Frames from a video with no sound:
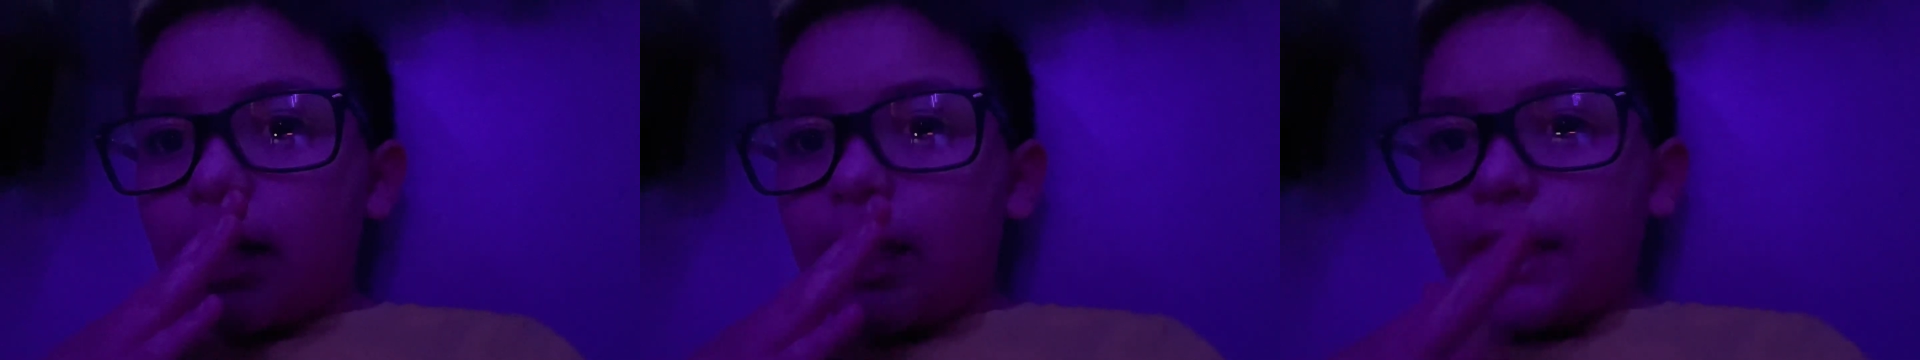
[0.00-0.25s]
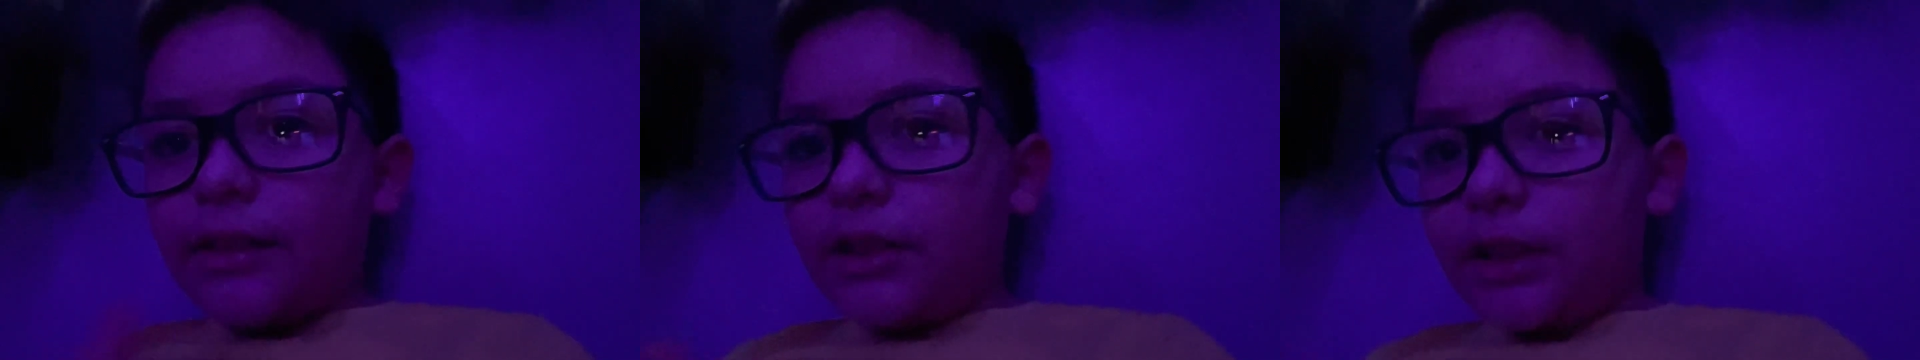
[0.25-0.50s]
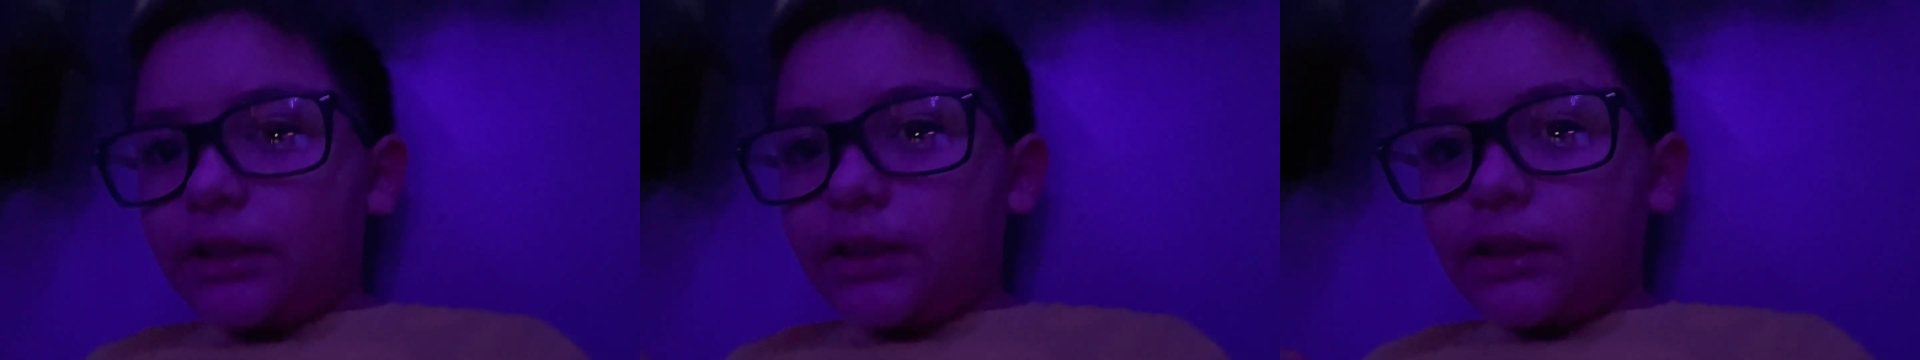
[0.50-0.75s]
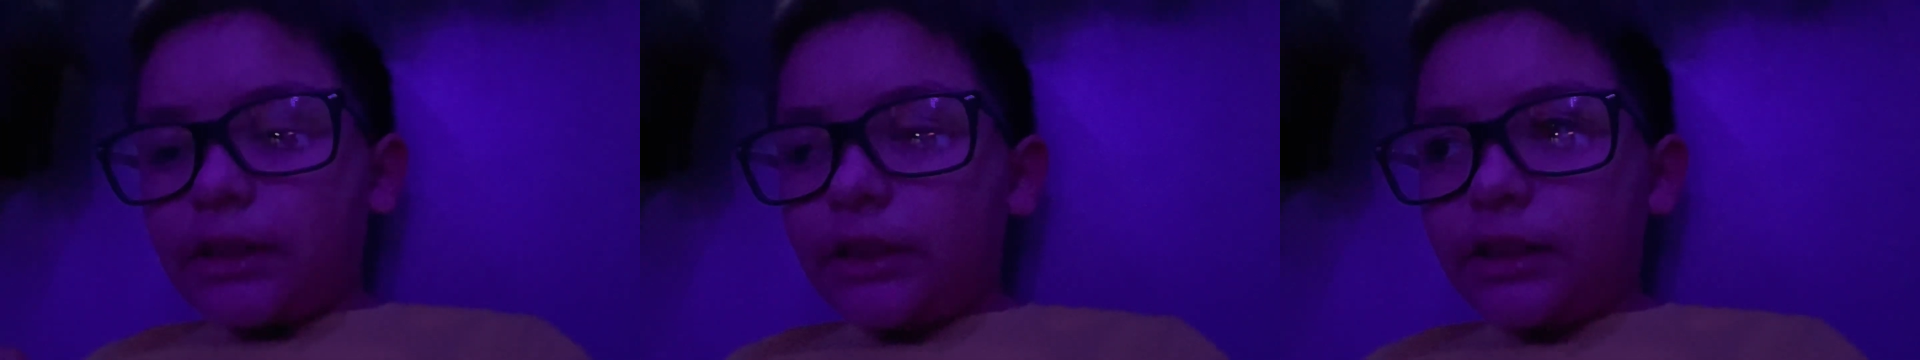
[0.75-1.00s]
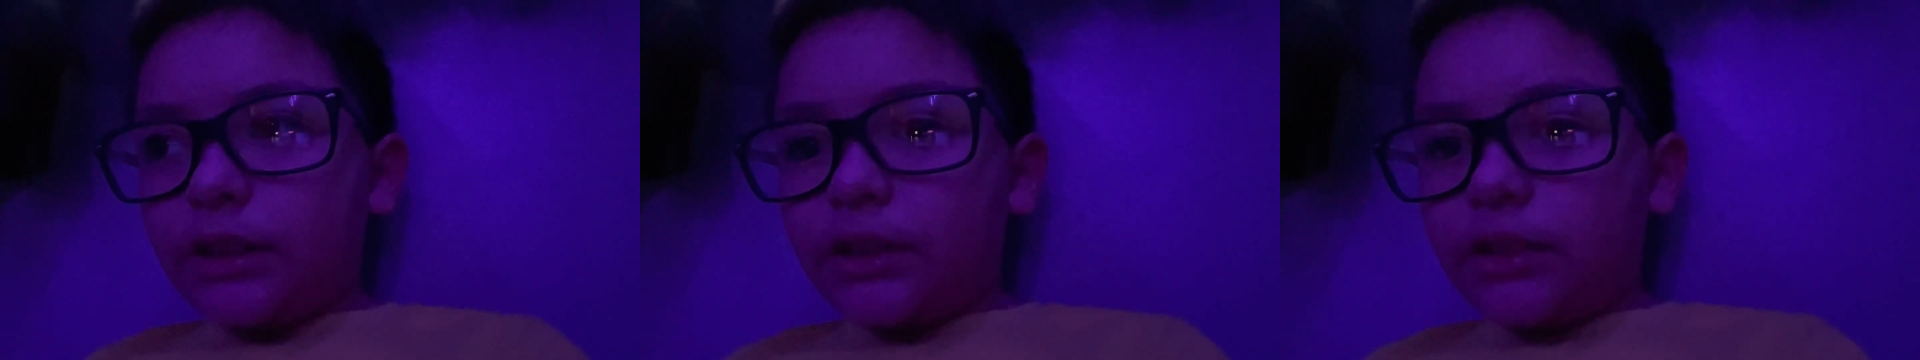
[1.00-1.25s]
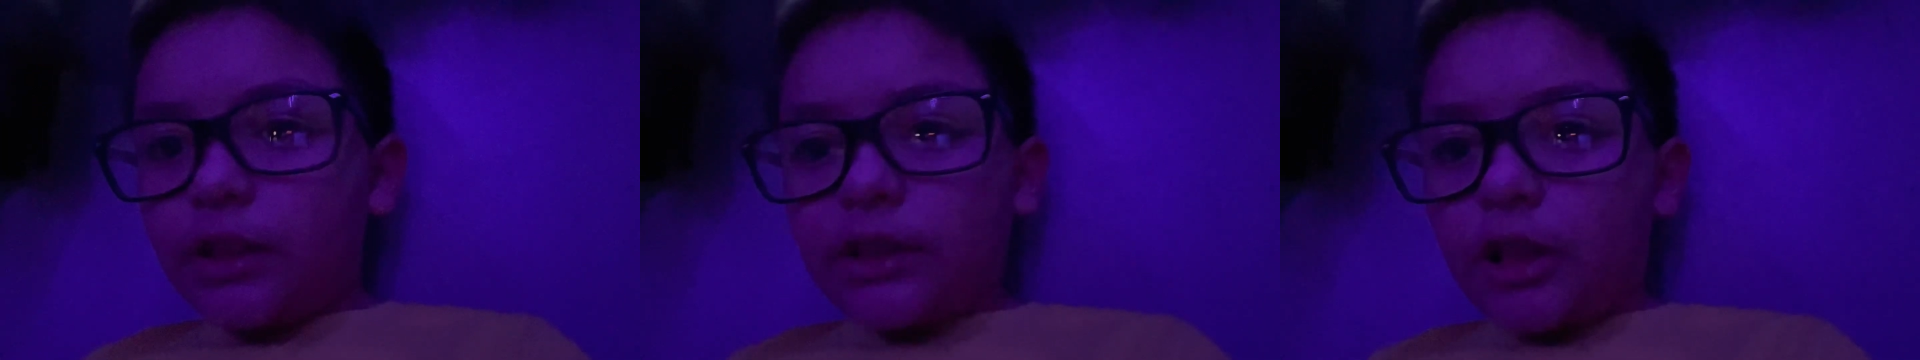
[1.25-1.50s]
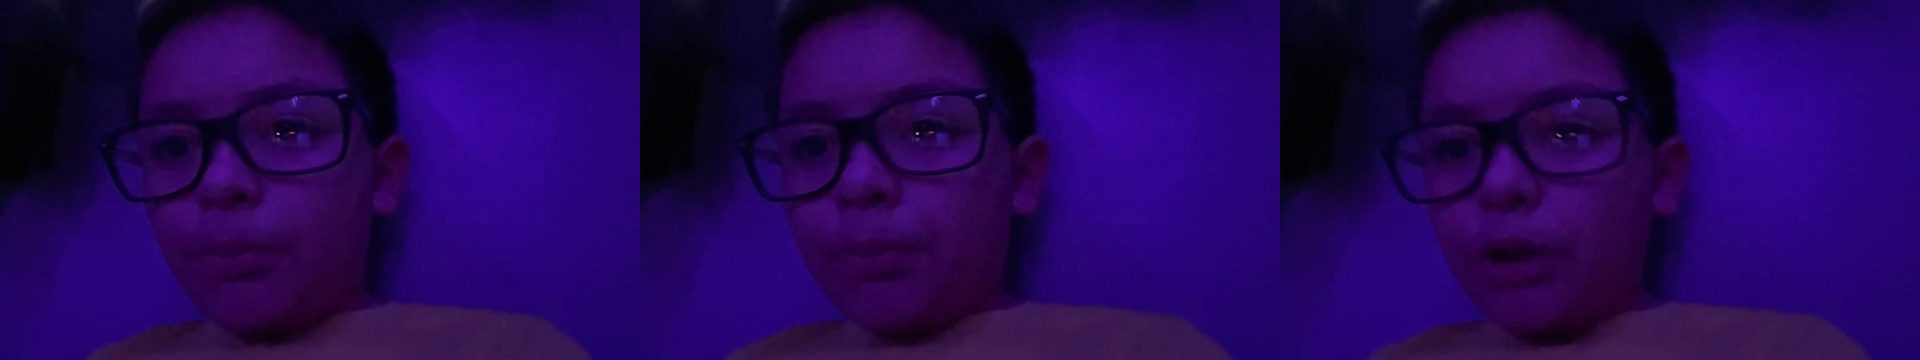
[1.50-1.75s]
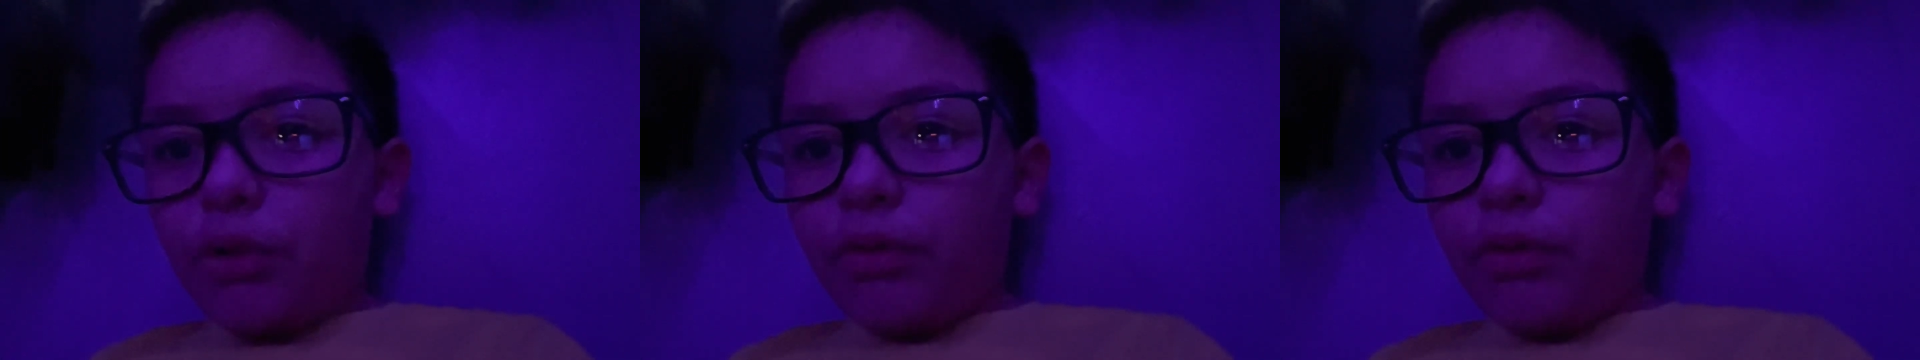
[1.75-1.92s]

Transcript: it does it just doesn't upload